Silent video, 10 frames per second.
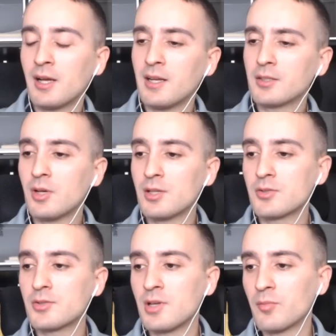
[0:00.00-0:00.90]
I'd like to ask
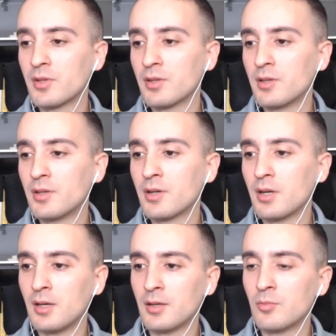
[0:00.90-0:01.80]
you something here.
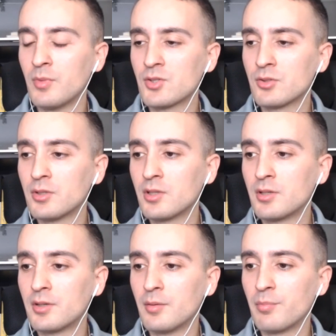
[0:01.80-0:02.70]
You mentioned
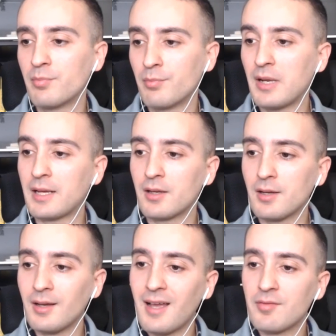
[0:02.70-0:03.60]
earlier, like
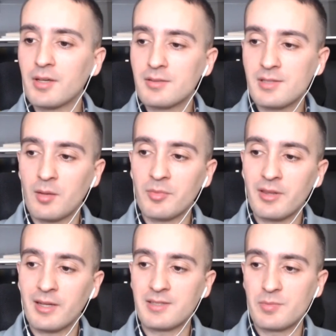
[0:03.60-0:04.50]
having something
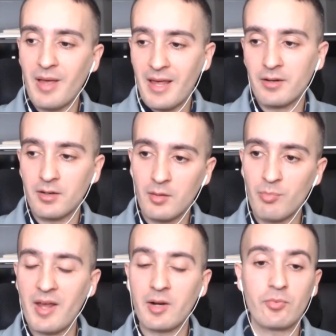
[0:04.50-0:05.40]
that's better, a
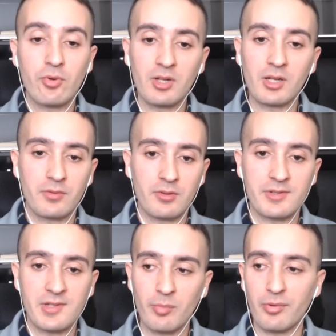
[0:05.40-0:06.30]
better product, for
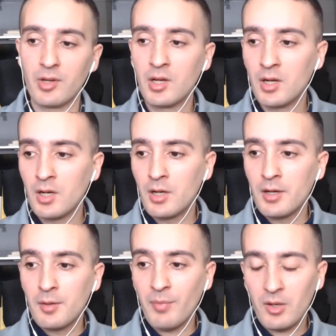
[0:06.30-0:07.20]
example.
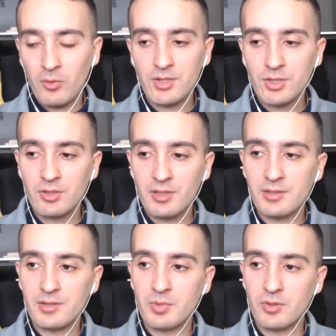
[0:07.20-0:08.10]
My question
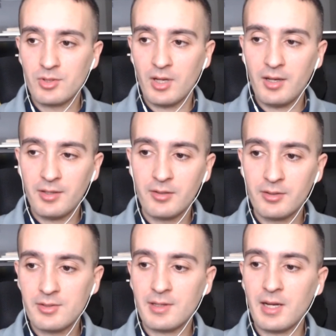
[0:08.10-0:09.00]
is, because I hear a
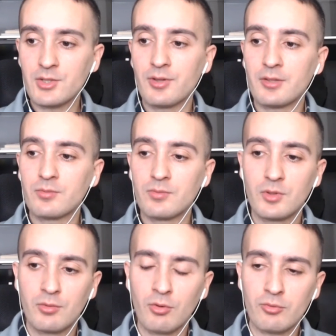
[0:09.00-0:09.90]
discussion that,
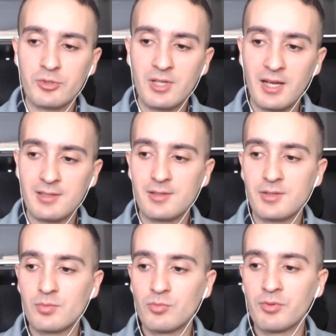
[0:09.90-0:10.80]
you know, SaaS
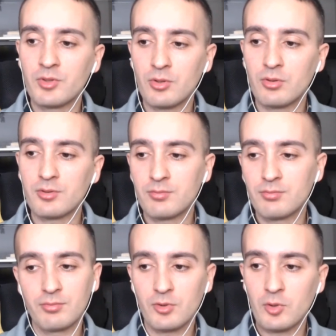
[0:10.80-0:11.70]
is moving toward
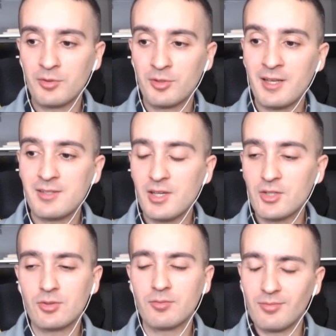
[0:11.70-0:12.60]

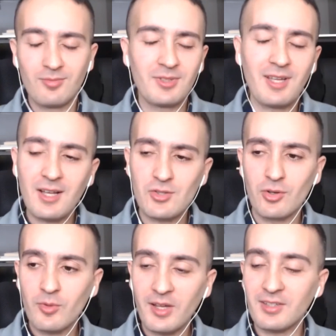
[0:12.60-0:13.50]
commoditization. It has
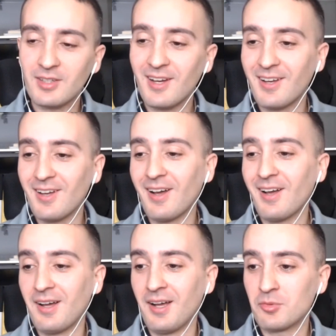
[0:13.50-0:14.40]
already,
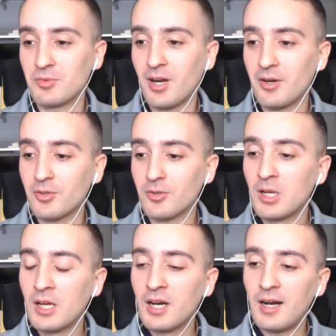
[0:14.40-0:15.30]
I would argue.
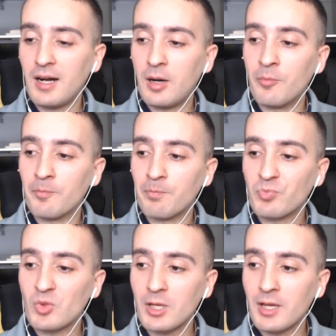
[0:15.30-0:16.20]

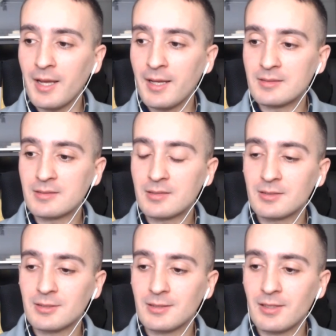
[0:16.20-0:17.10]
And
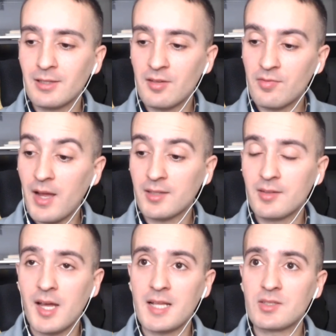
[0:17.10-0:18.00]
the fact
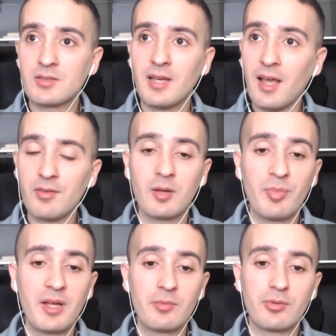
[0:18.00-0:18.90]
that having a
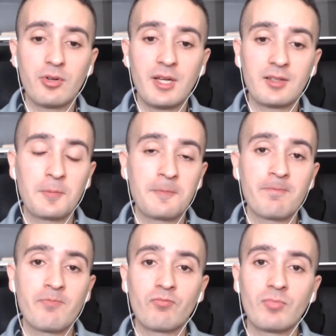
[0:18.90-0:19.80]
better product
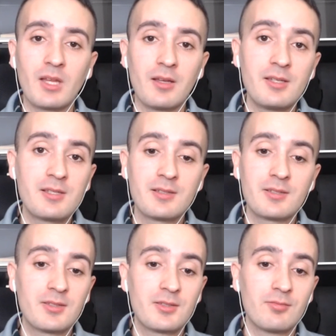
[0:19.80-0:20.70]

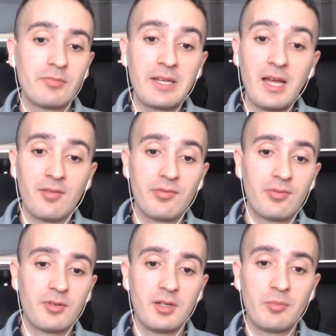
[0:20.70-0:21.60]
isn't enough,
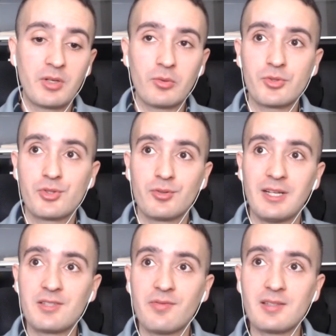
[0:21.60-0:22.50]
because
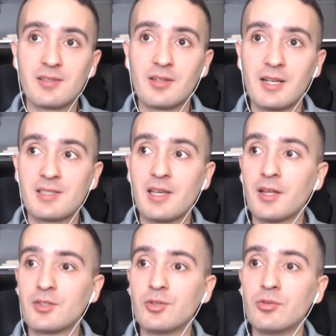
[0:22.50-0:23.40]
let's face it, let's say
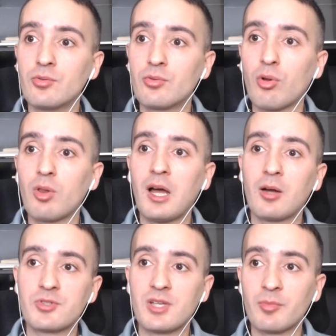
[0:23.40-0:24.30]
that you roll
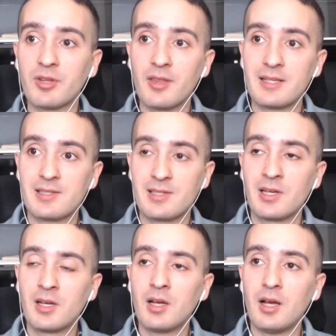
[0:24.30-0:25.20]
out something that's
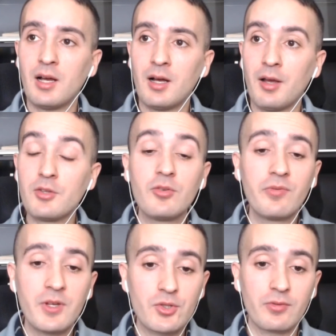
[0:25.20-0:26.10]
a new
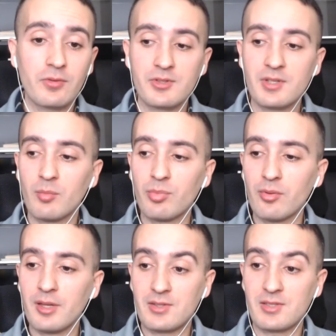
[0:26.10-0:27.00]
feature, for example,
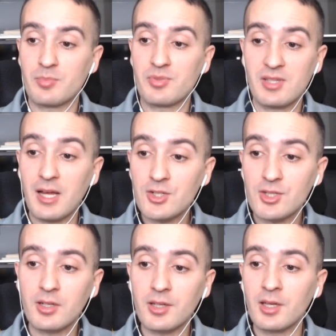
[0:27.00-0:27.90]
that's
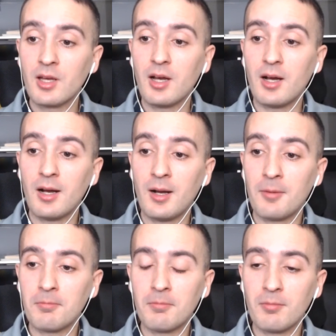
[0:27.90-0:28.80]
substantially
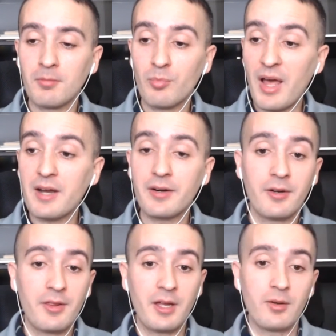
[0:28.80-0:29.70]

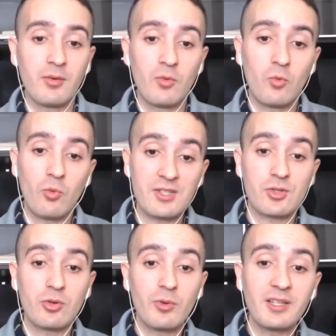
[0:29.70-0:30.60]
better than what's
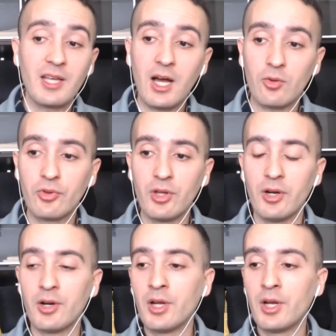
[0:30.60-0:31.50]
already out there.